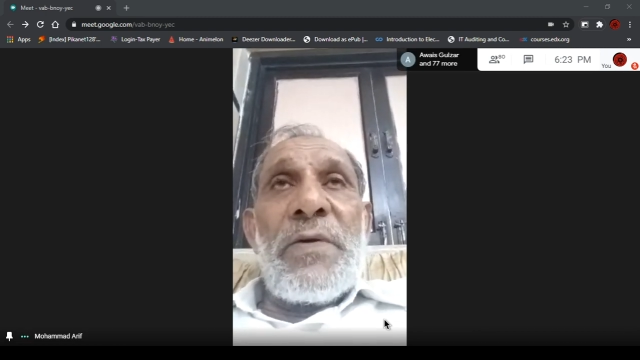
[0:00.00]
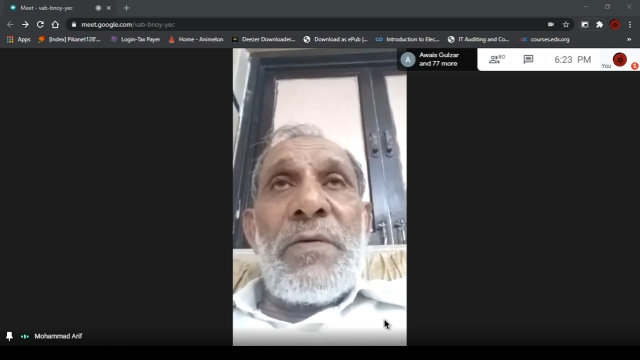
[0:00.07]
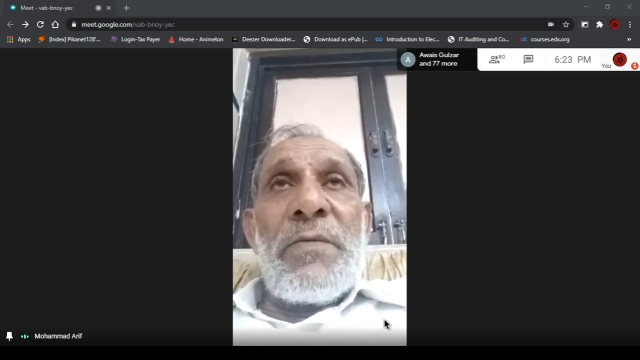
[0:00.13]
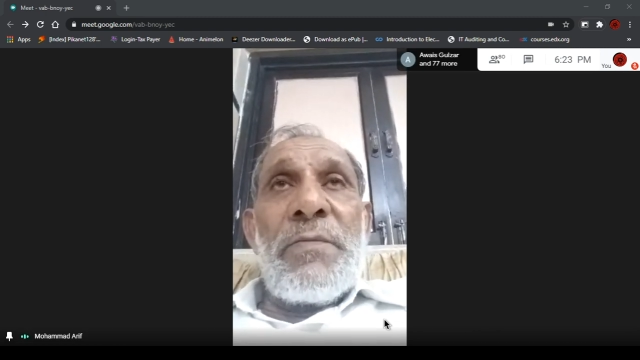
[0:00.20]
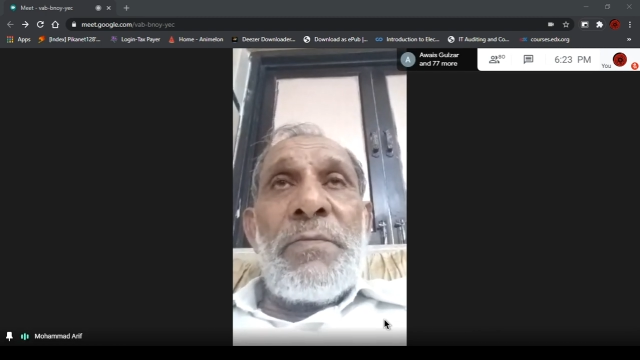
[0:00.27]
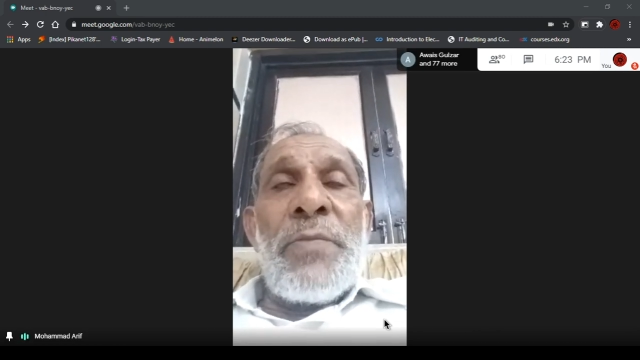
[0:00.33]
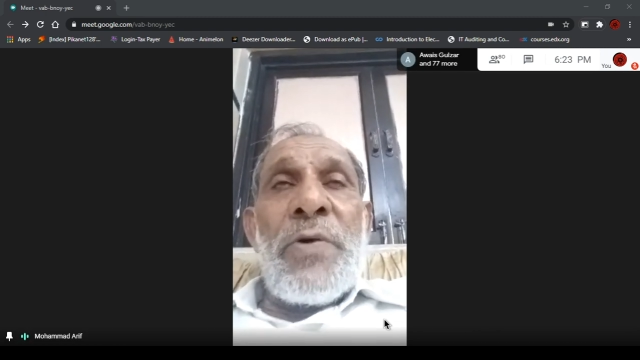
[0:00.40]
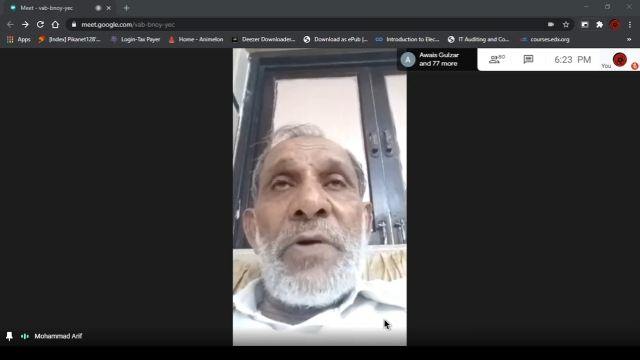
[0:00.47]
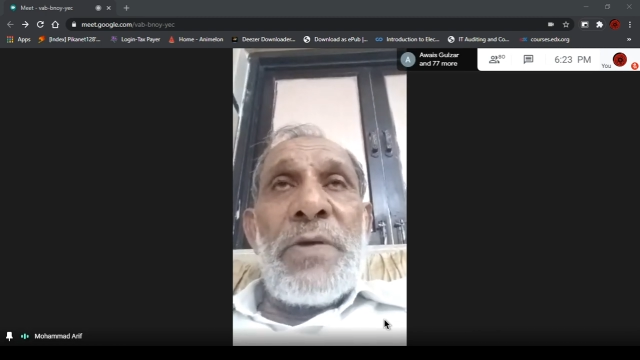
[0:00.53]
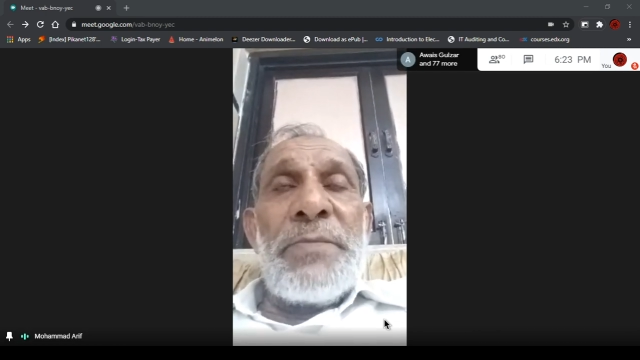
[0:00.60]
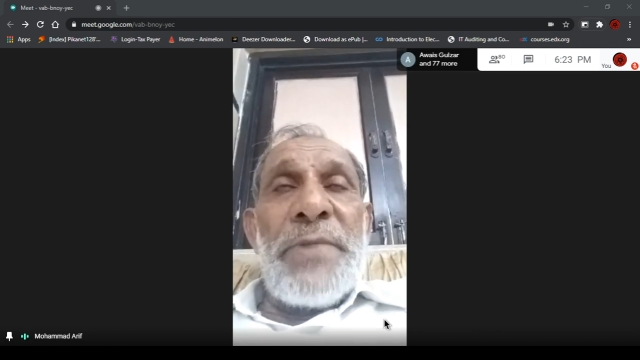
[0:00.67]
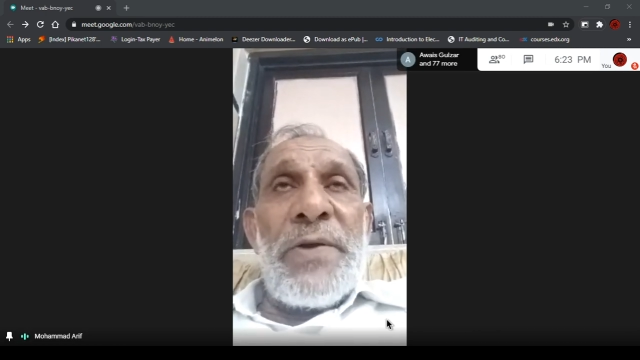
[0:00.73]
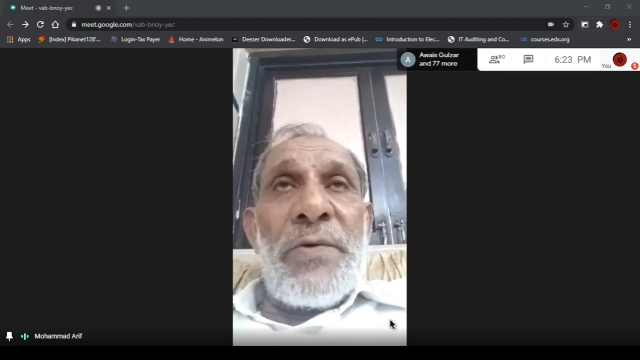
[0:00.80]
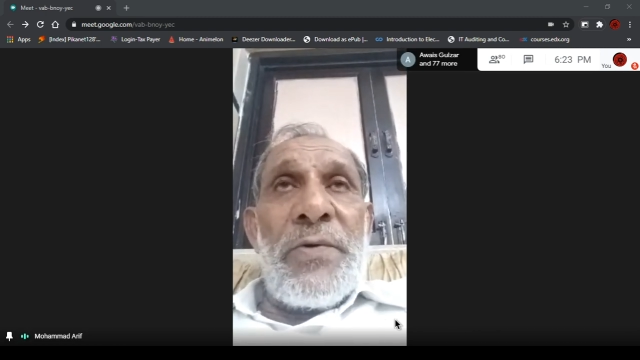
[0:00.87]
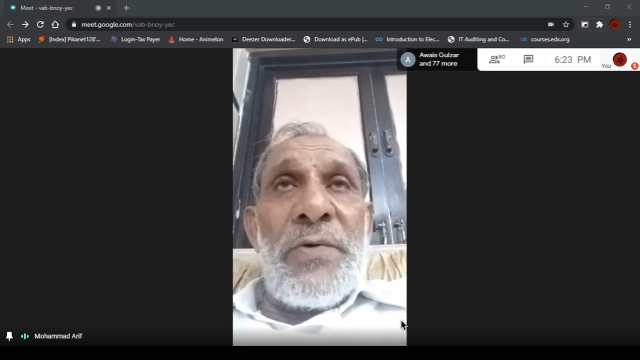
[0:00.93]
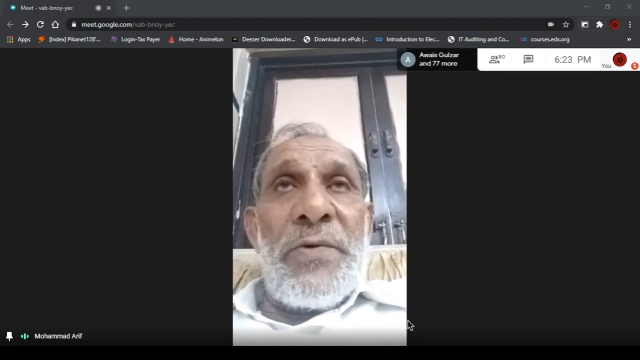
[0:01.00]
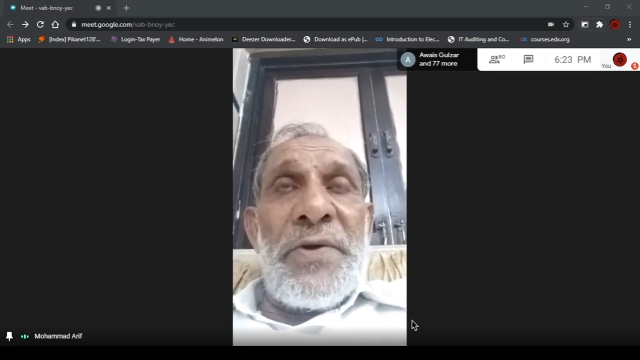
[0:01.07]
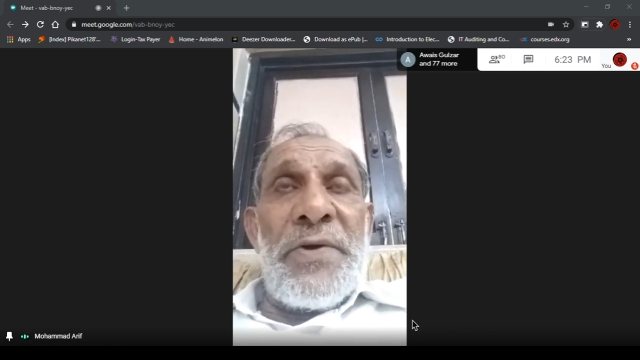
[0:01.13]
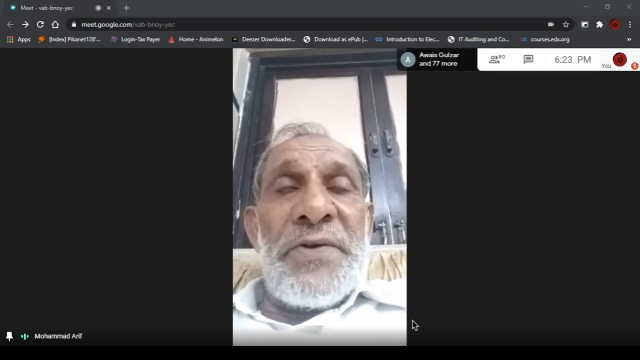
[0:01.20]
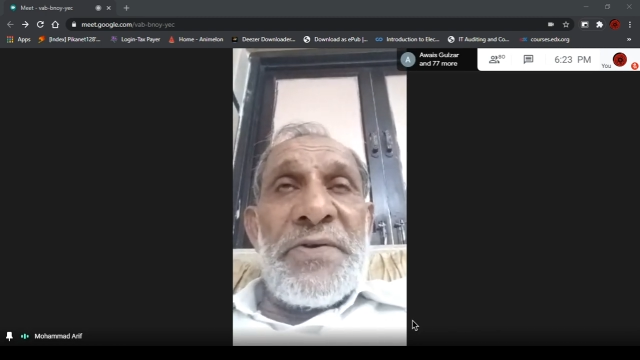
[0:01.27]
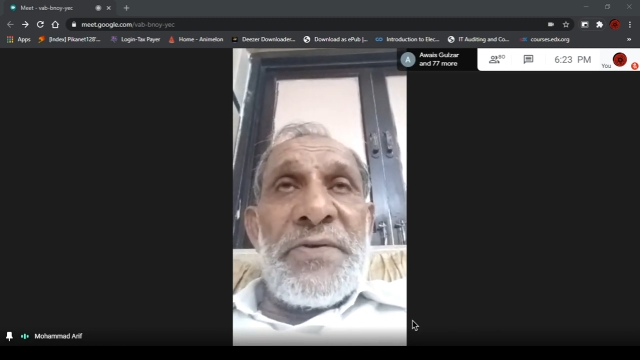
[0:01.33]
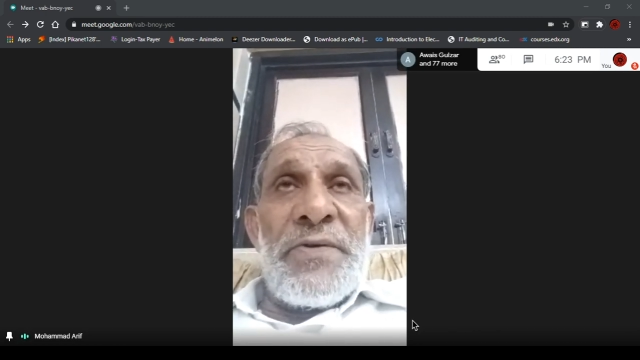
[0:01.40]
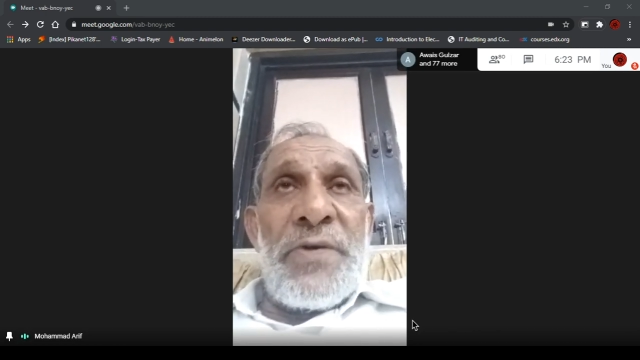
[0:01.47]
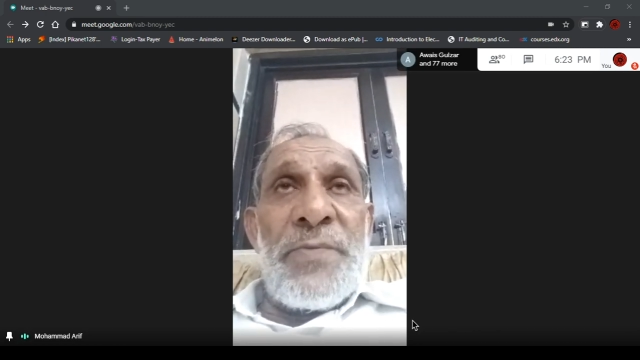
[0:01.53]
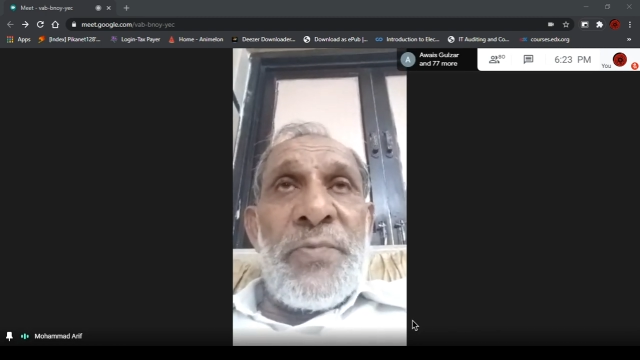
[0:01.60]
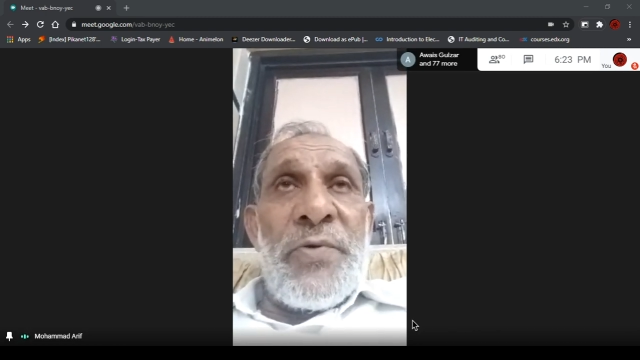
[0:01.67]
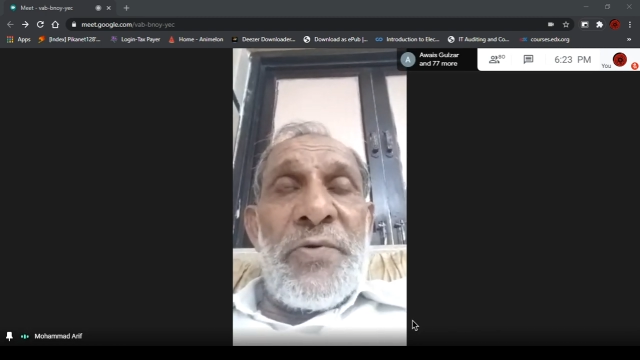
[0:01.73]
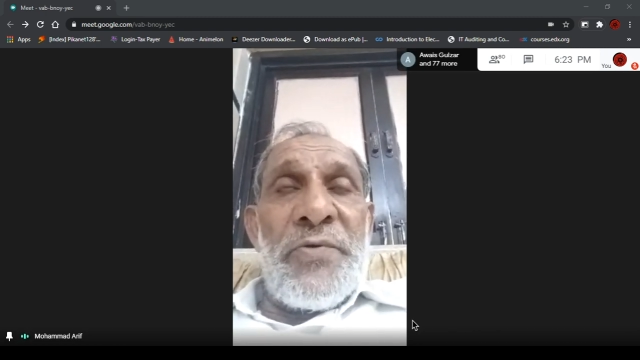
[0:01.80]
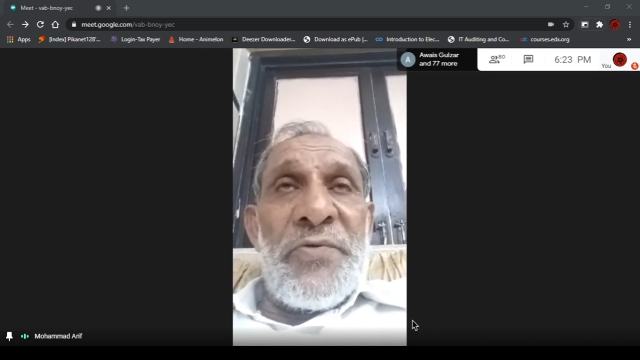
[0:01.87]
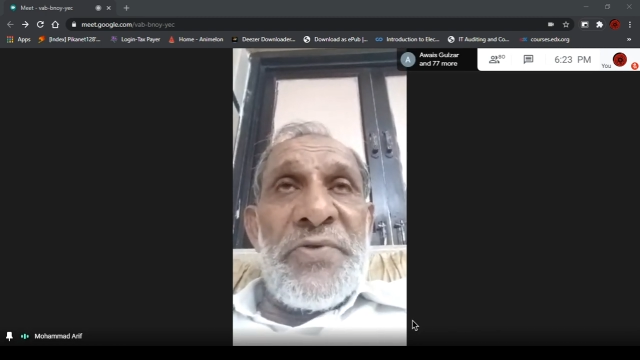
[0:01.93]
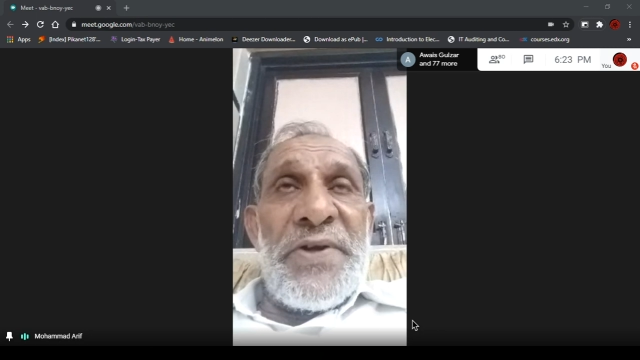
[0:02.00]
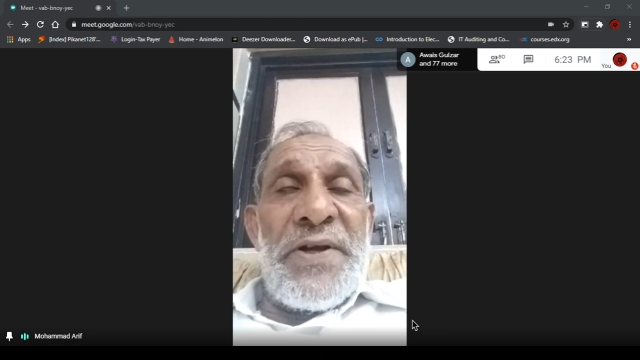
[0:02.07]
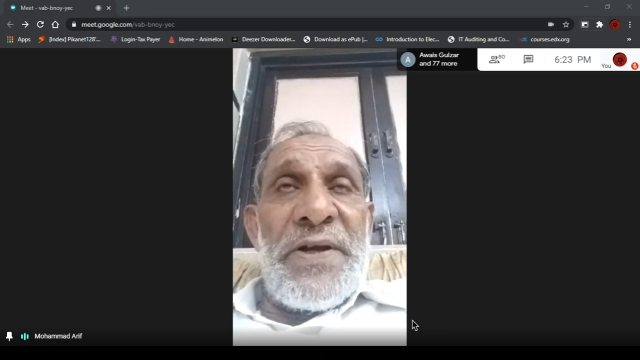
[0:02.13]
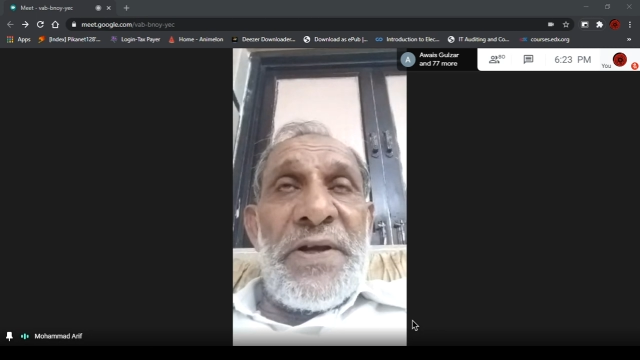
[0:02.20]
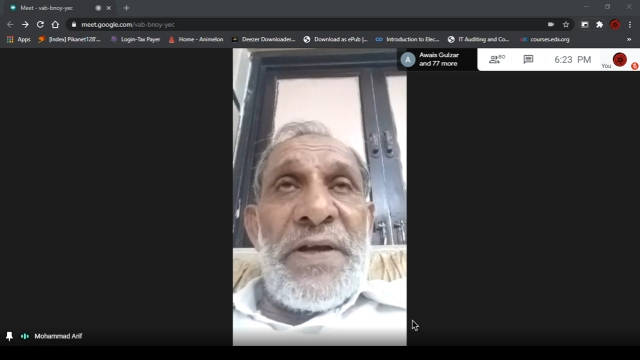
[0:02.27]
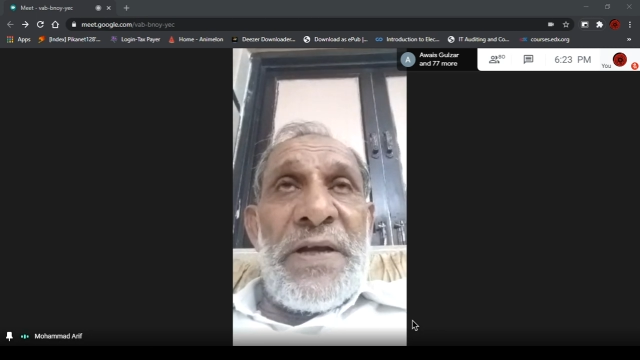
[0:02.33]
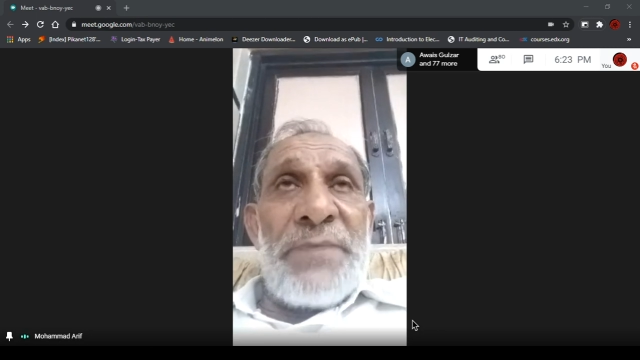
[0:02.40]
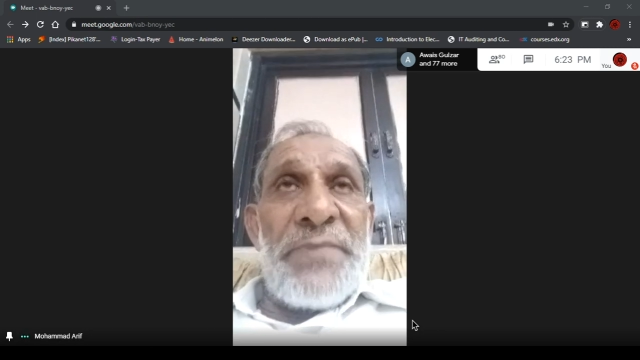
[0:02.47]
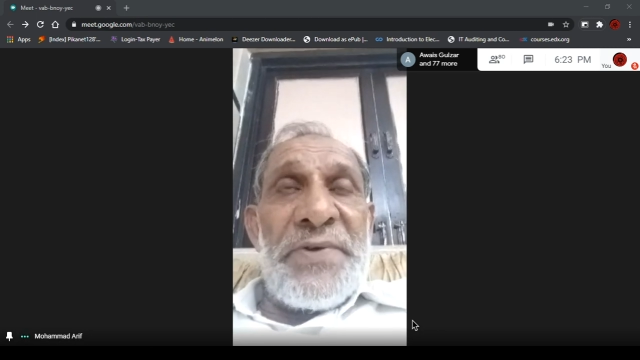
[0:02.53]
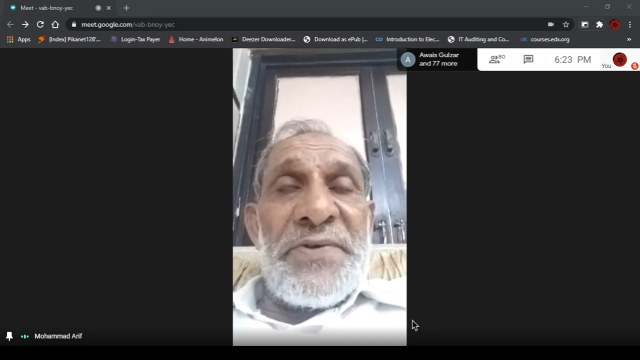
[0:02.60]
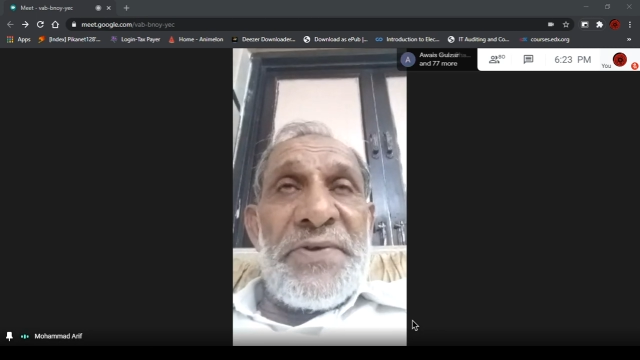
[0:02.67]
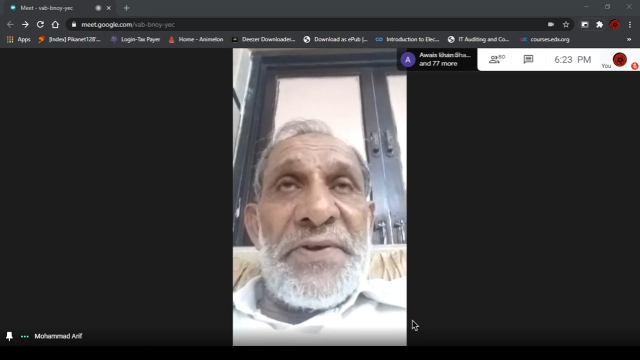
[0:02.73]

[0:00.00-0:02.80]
bone marrow is not producing RBC